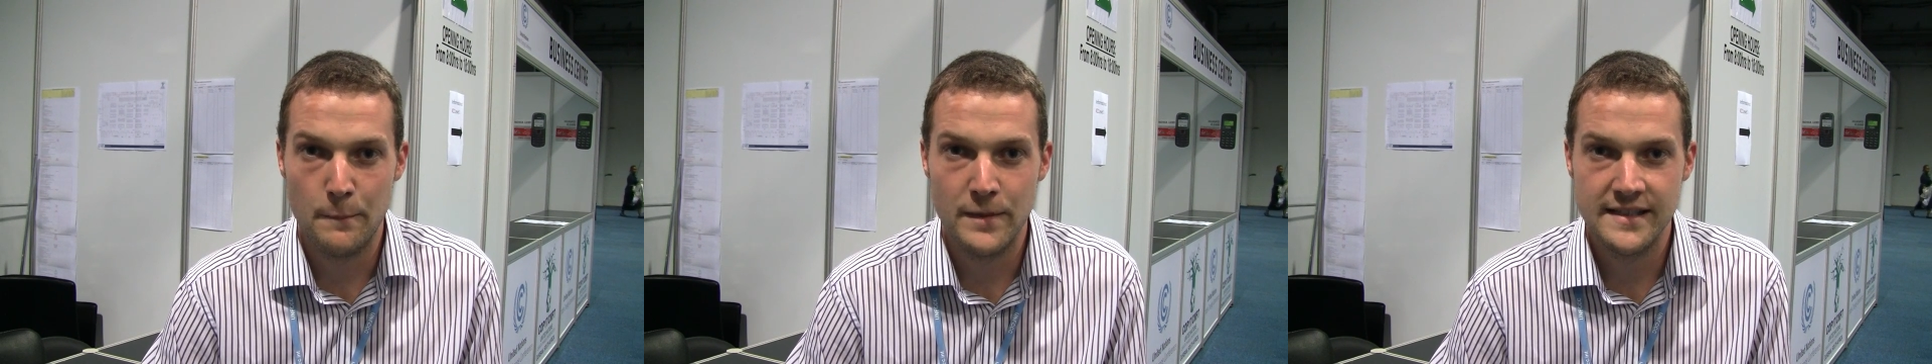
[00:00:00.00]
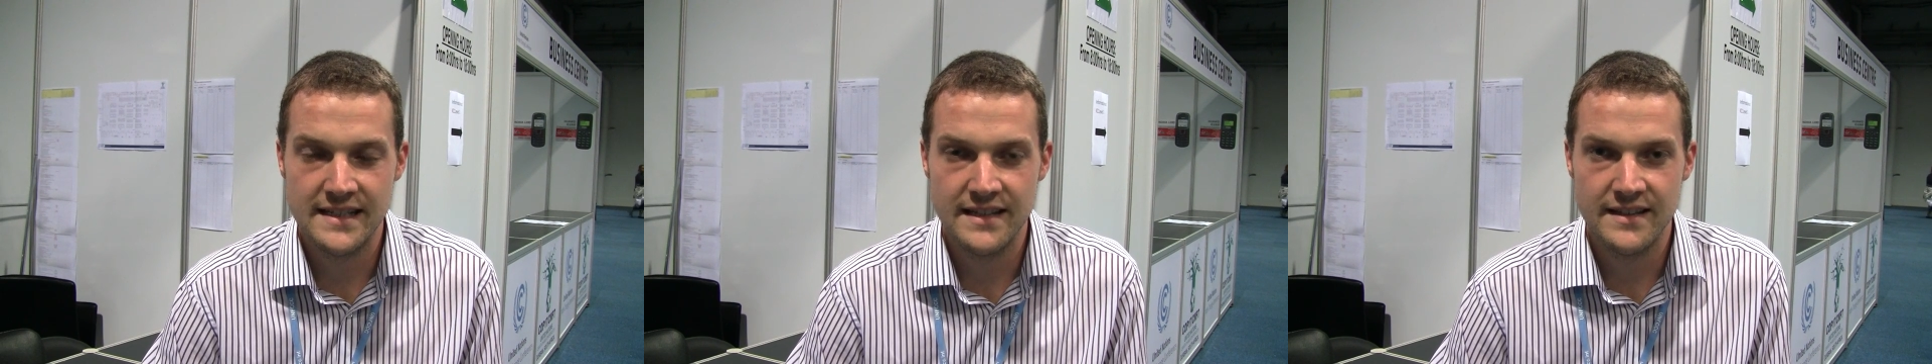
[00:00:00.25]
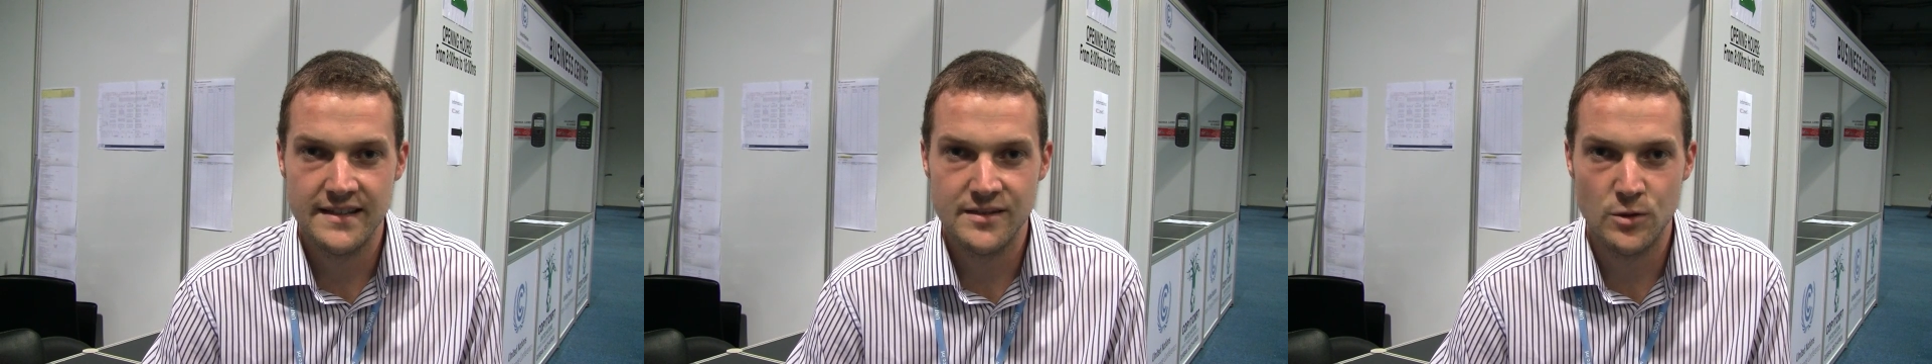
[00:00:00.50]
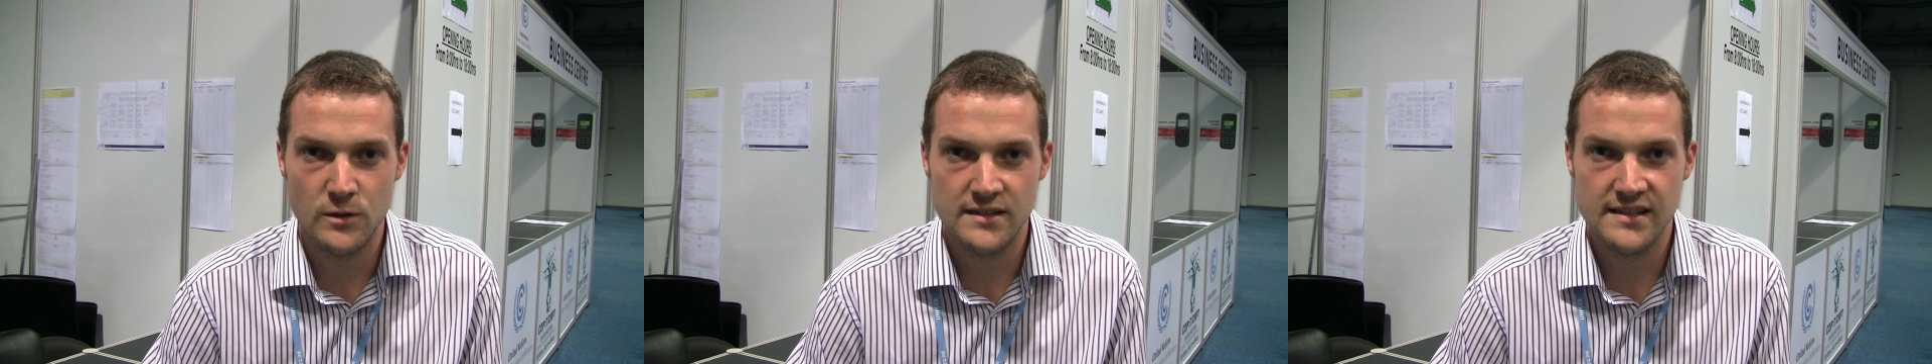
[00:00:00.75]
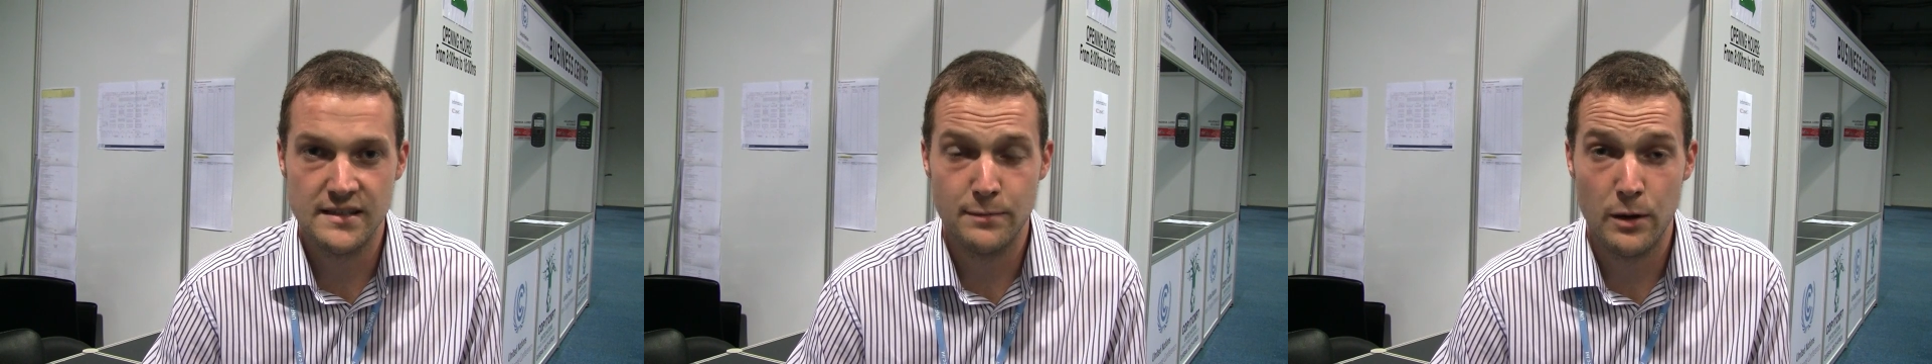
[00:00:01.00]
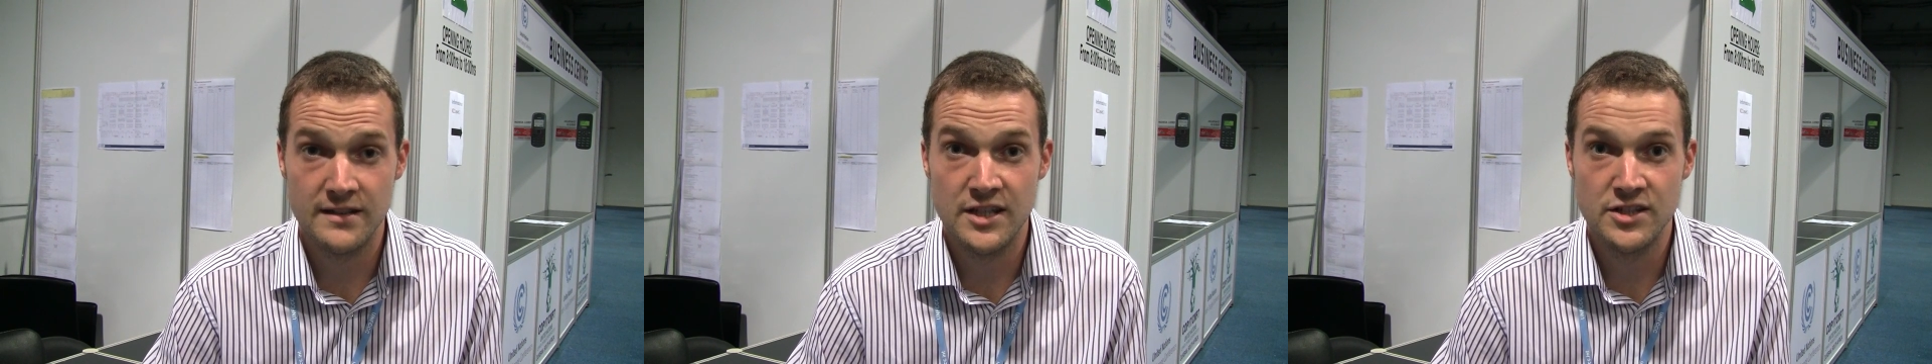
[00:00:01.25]
busy at these talks as the
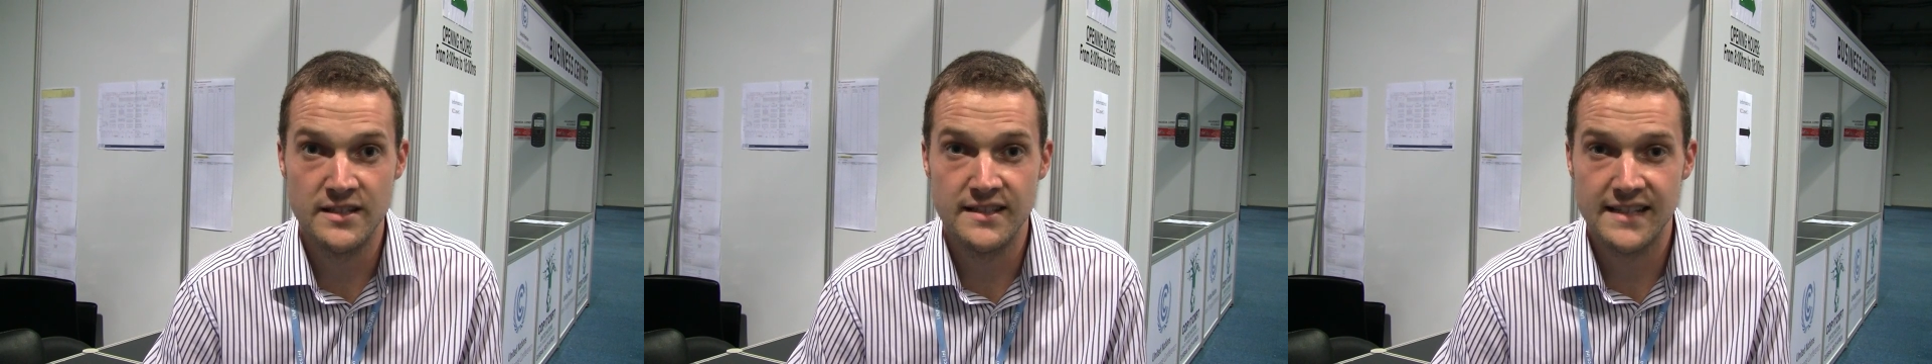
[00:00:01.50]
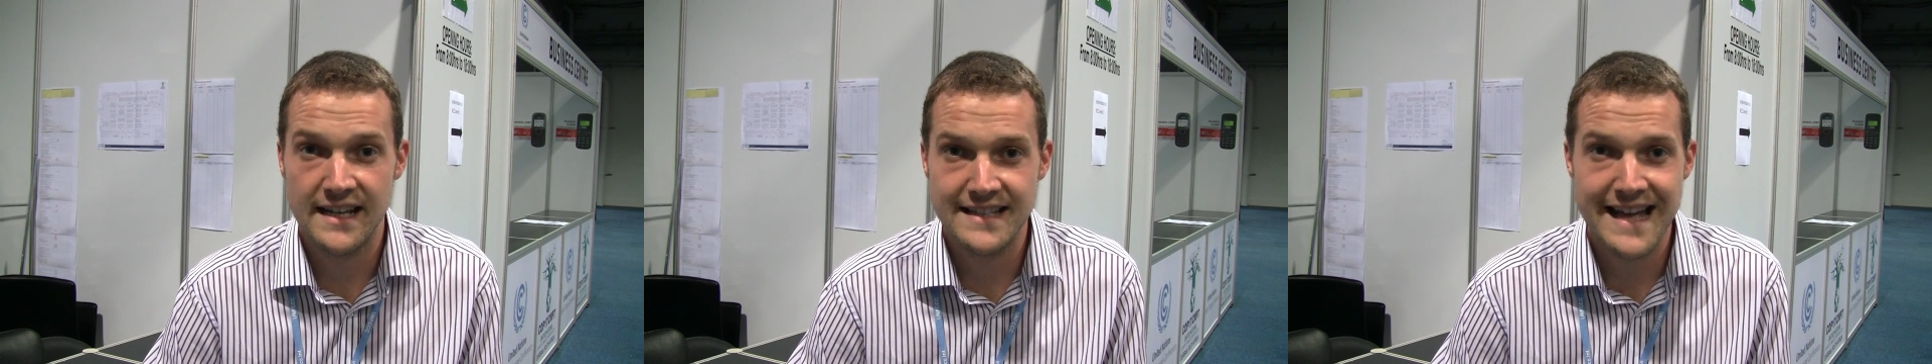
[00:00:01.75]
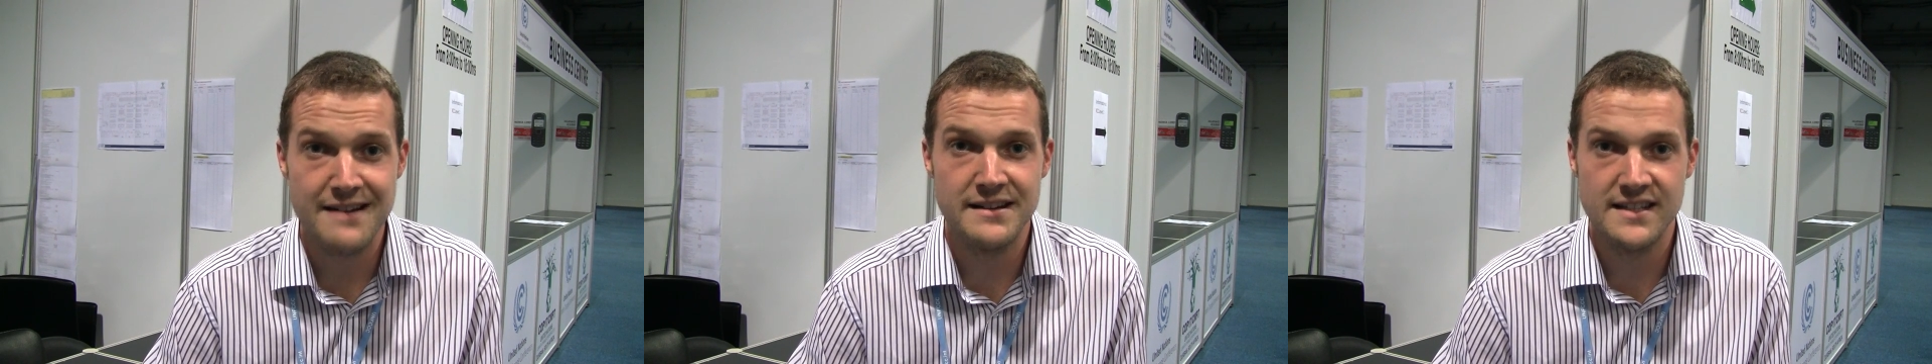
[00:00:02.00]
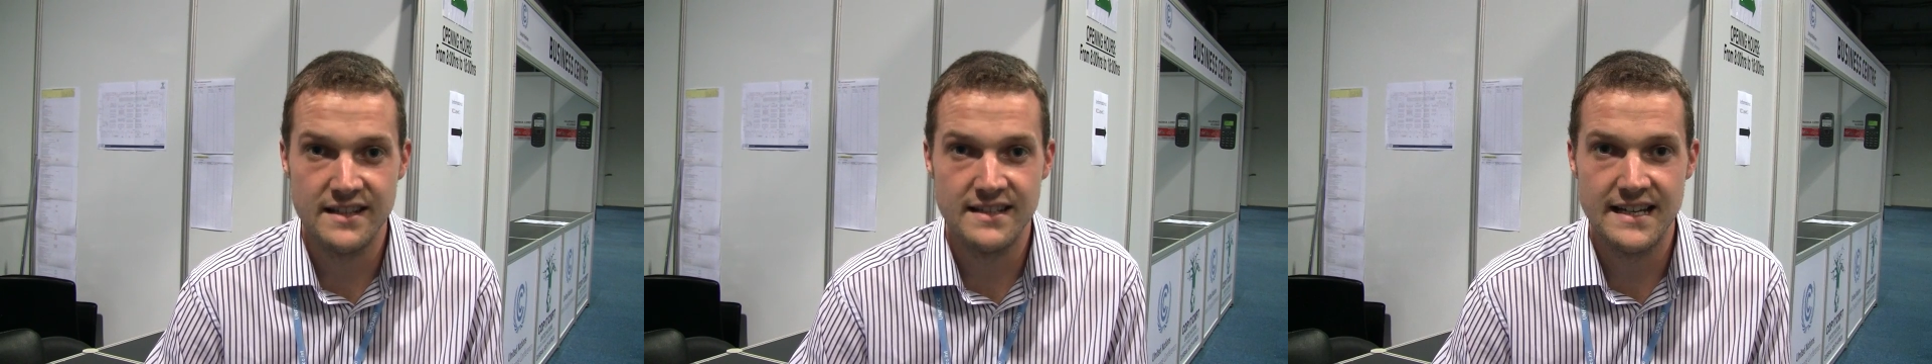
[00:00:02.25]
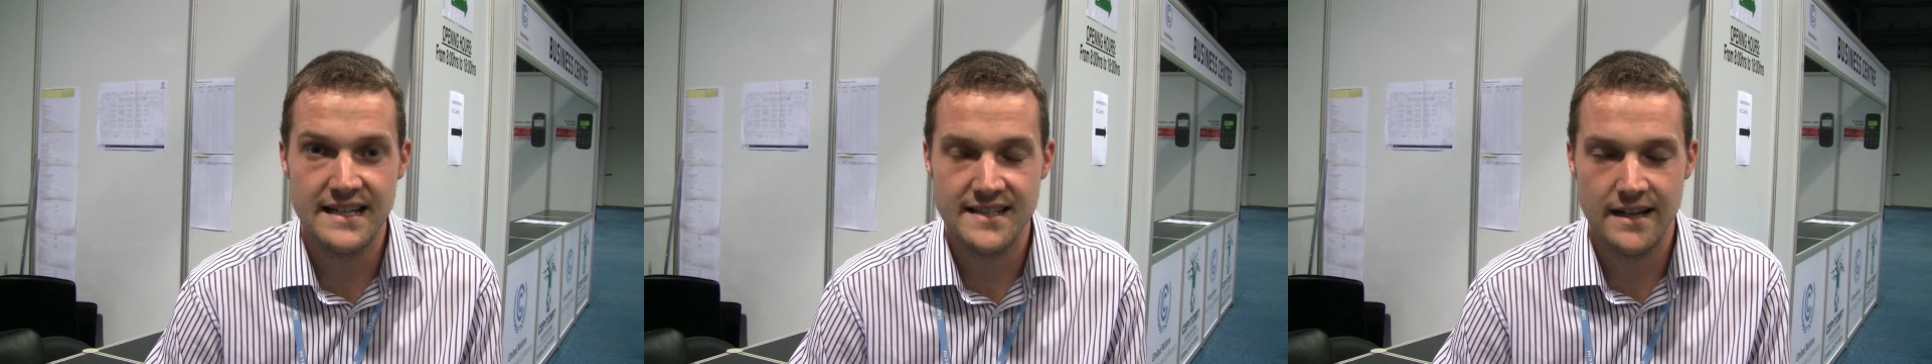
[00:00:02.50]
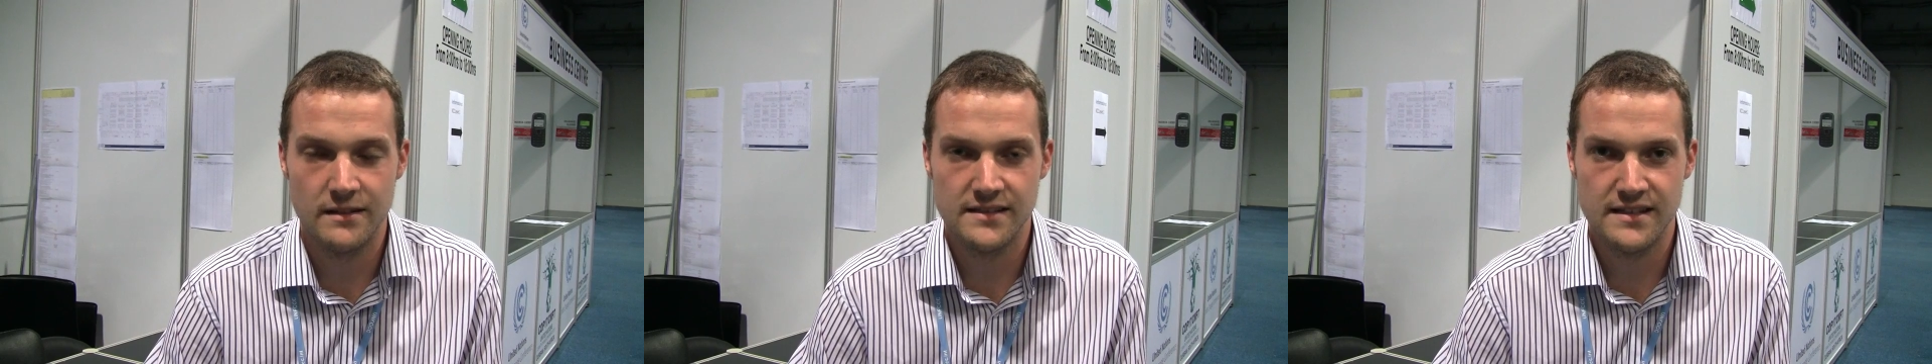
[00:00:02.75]
politicians get down into the
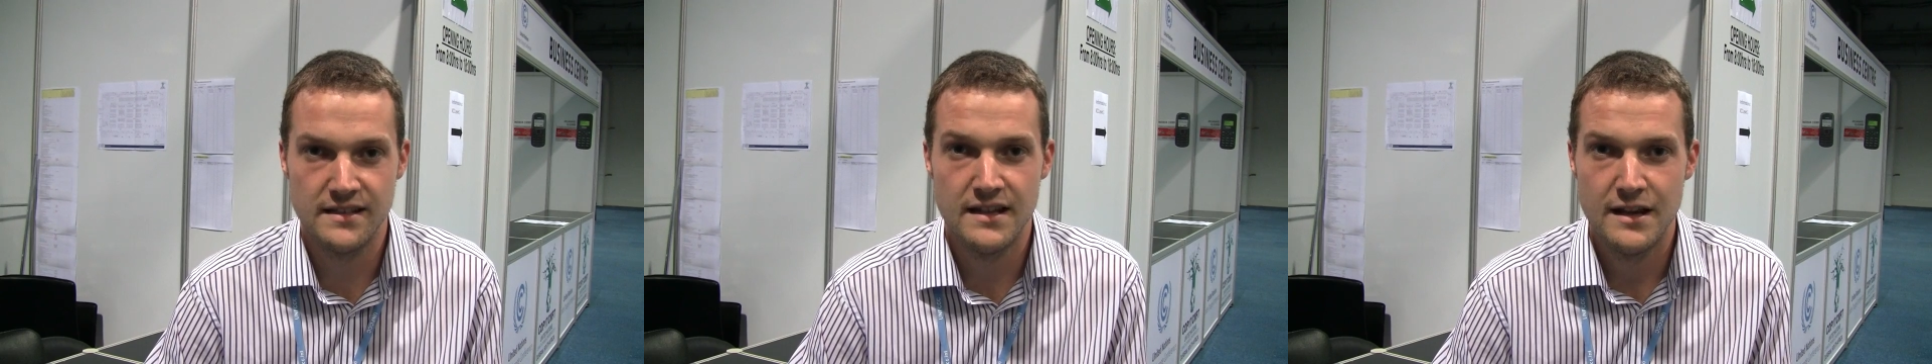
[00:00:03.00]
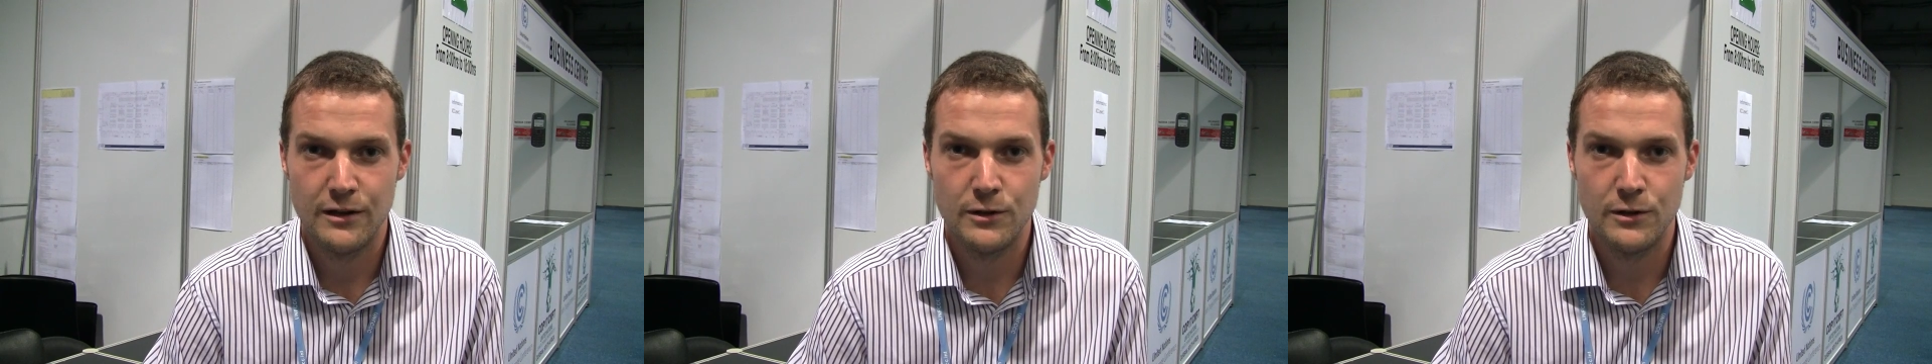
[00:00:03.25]
details and